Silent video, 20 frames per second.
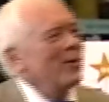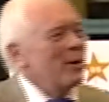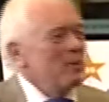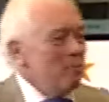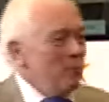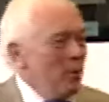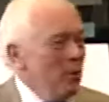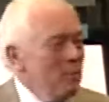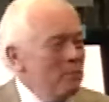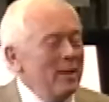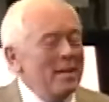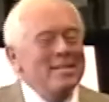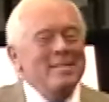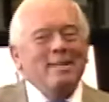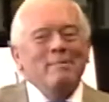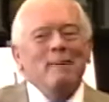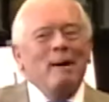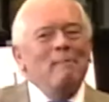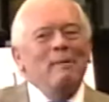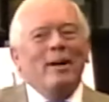during
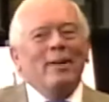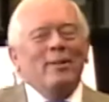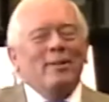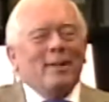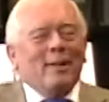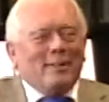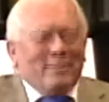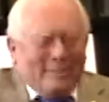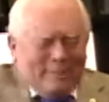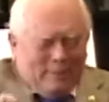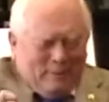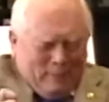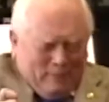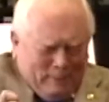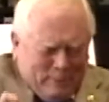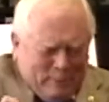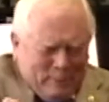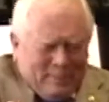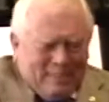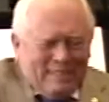Prohibition, my mother goes,
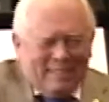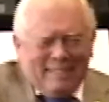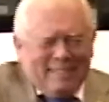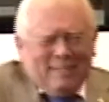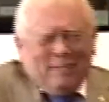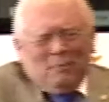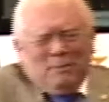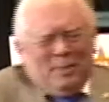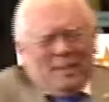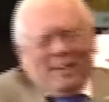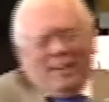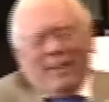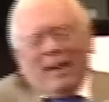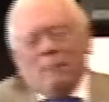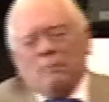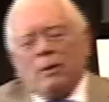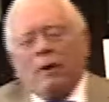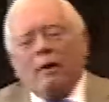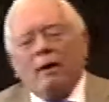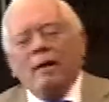oh, she said, don't tell
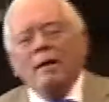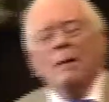that part.